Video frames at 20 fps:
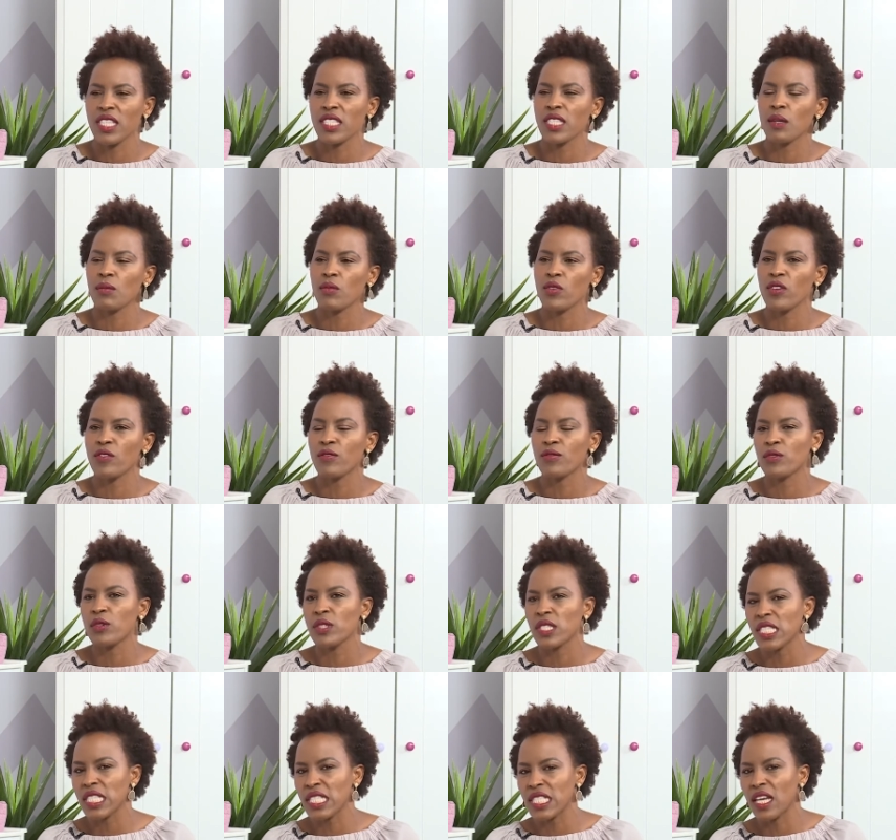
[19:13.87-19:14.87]
Some of the
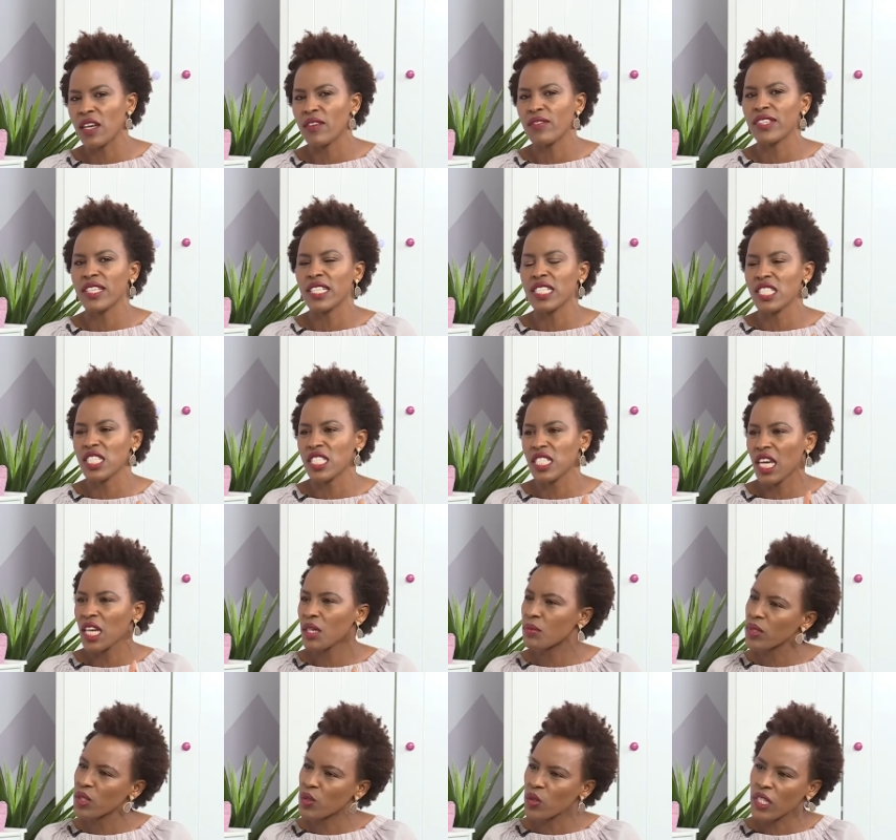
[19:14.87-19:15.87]
food stuff gets
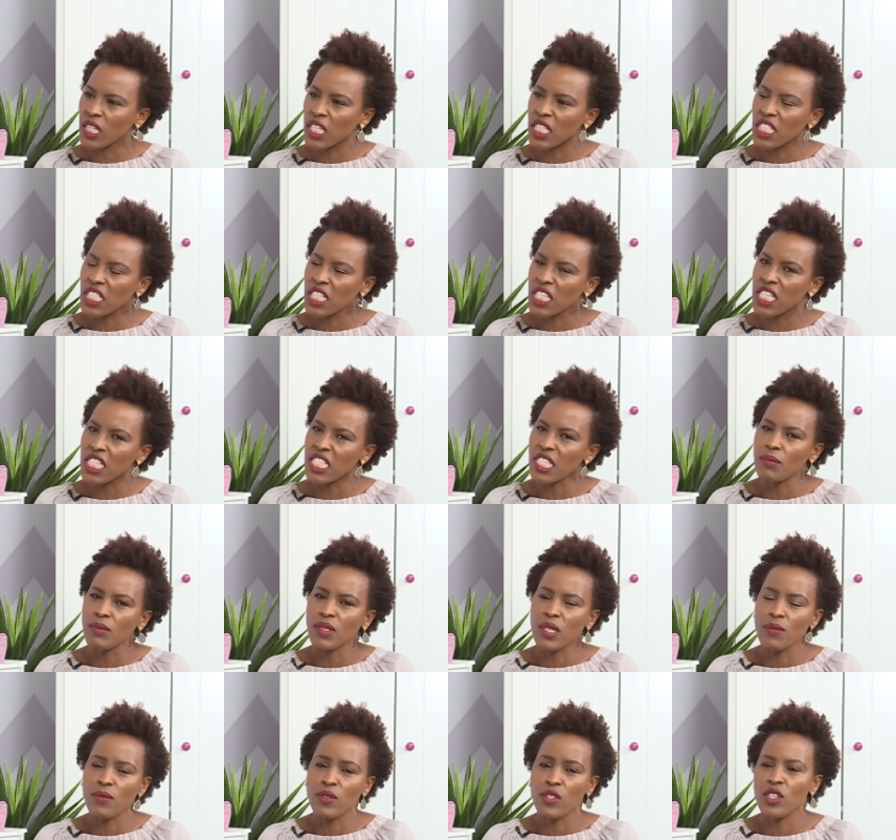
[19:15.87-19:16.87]
stuck between the teeth, and
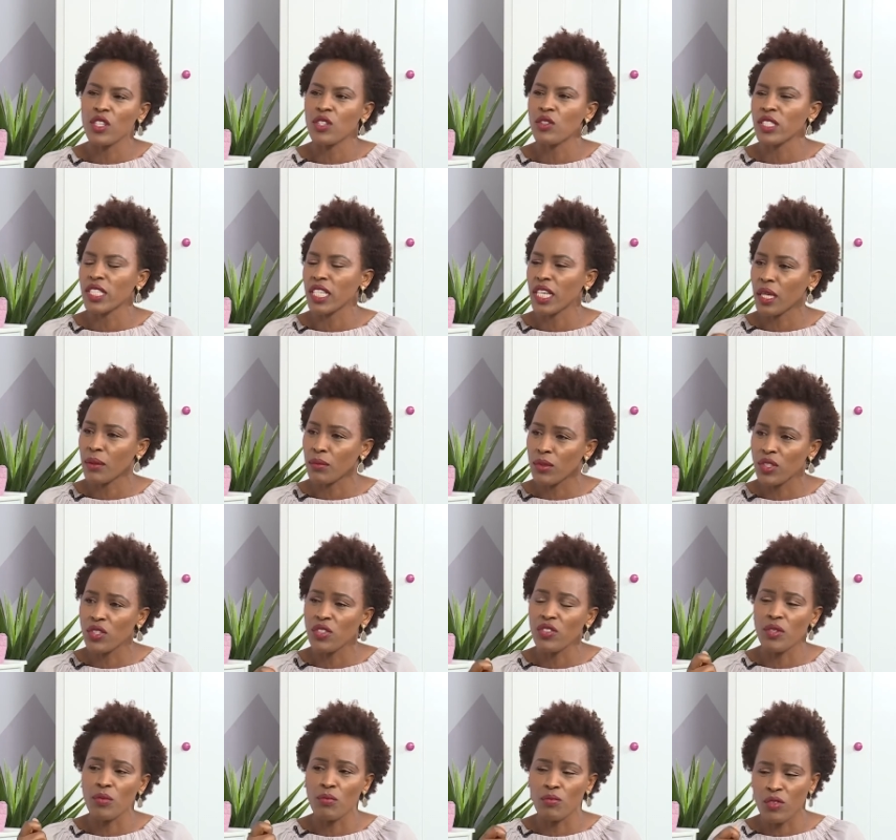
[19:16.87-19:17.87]
sometimes you're not able
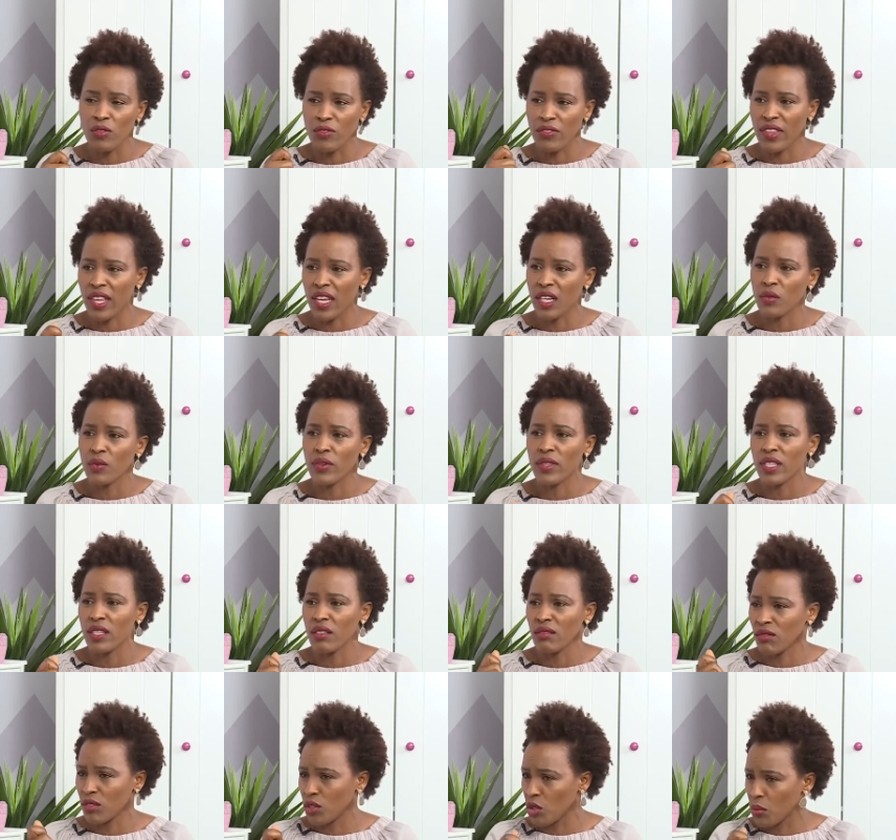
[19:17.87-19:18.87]
to remove that with
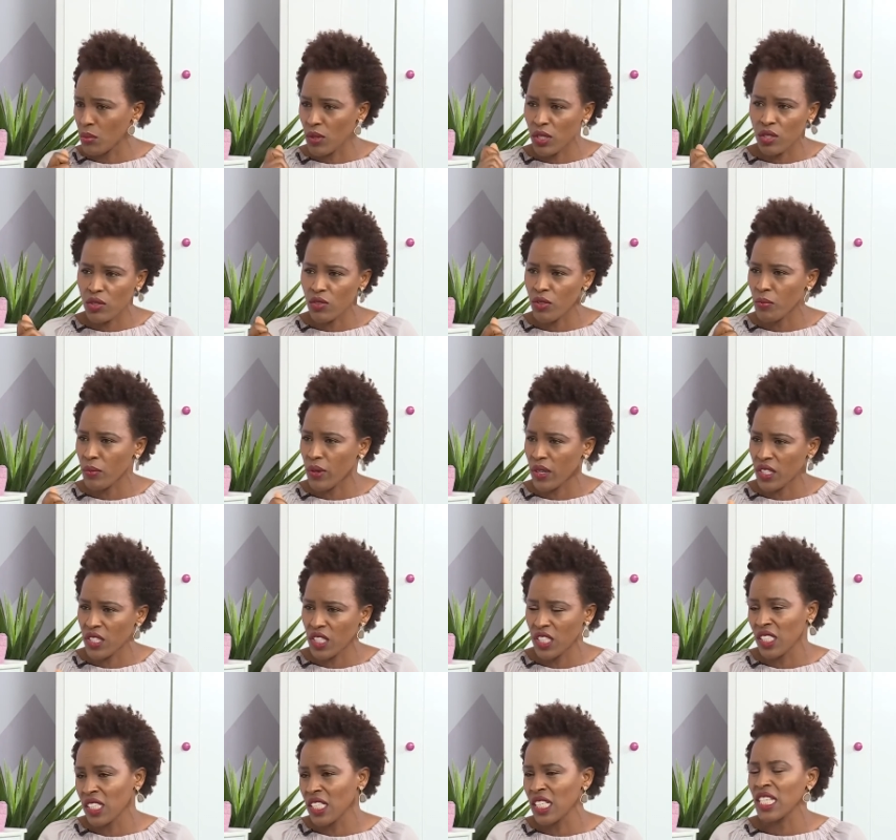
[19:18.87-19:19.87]
a normal
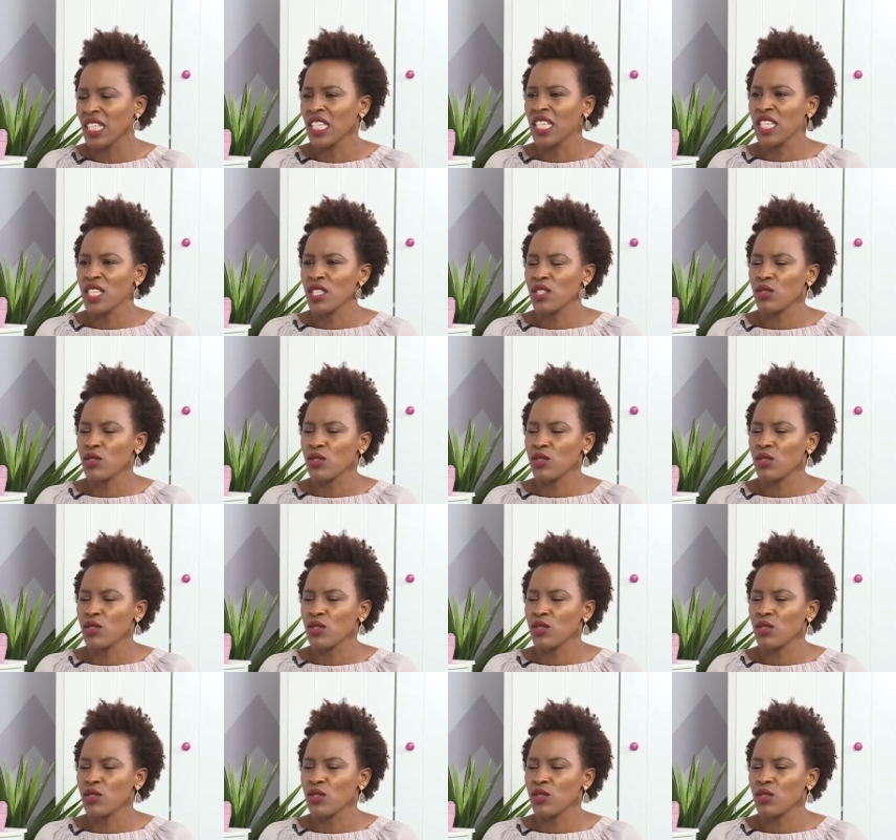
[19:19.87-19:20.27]
toothbrushing. Okay.